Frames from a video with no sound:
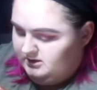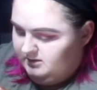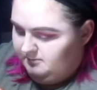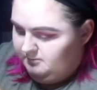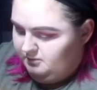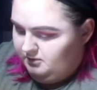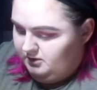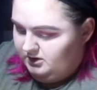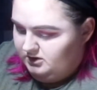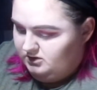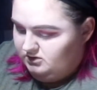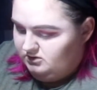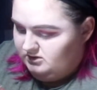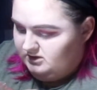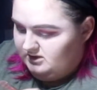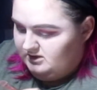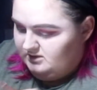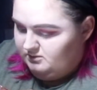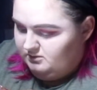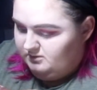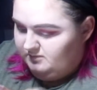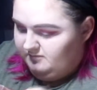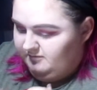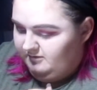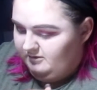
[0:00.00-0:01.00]
I'm pretty sure this
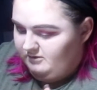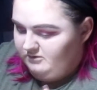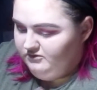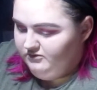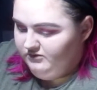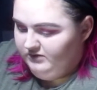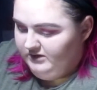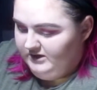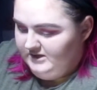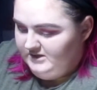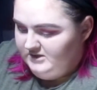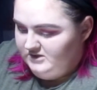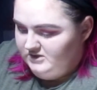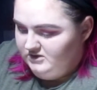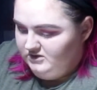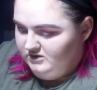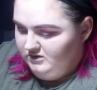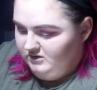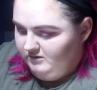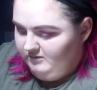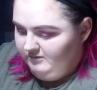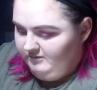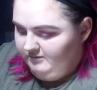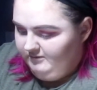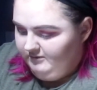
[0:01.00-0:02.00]
one feels really
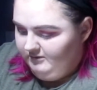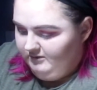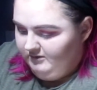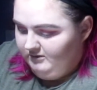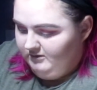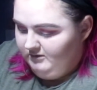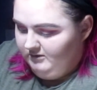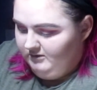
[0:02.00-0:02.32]
soft.